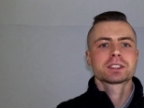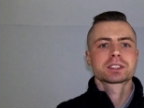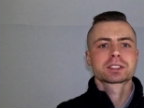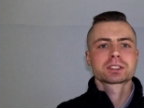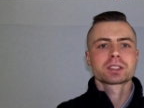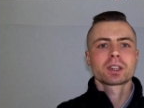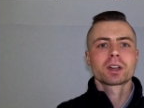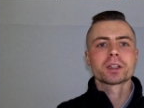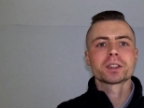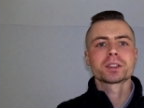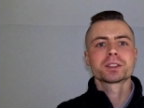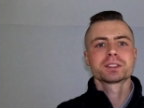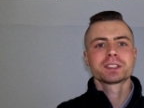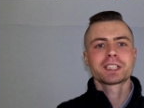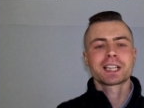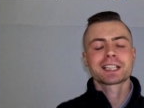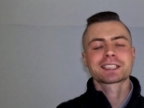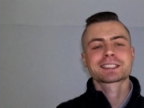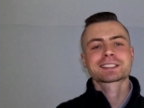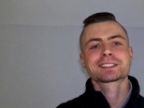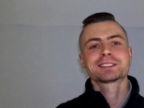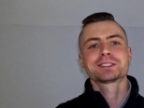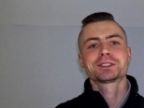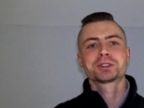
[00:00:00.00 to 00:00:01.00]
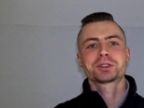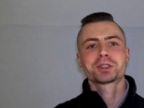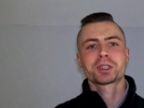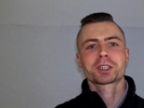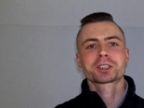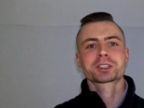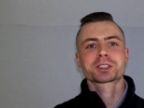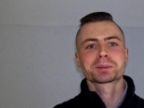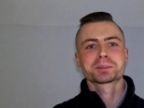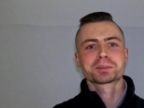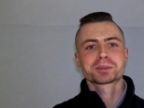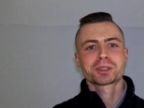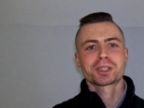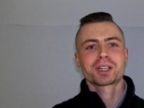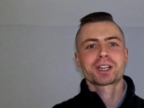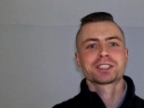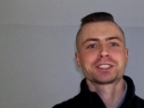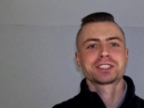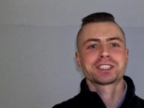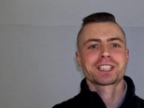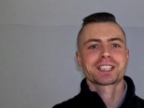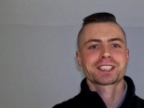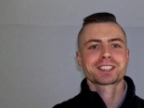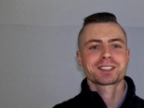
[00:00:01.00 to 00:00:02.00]
start your next construction
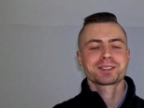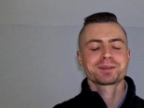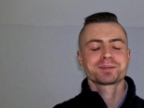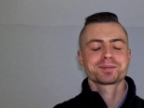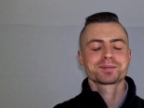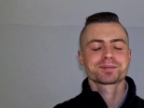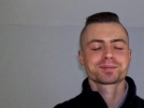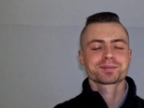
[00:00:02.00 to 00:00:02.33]
project.